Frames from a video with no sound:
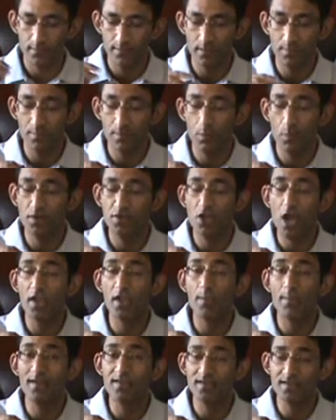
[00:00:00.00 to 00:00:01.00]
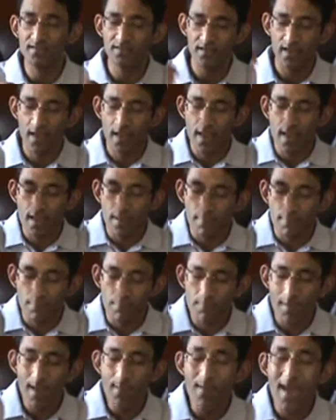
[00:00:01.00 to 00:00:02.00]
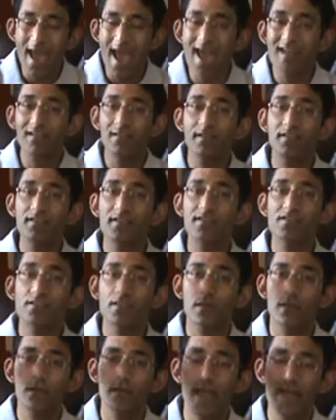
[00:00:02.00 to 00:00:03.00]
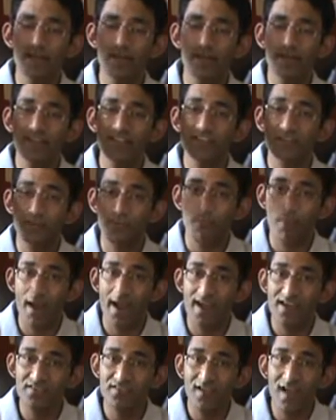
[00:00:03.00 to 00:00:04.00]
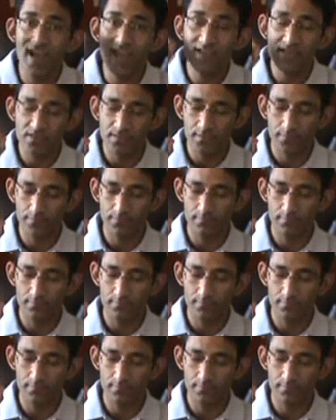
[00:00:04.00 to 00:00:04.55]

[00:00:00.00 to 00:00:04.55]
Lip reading: Number 1 document is Web Analytics Buyer's Guide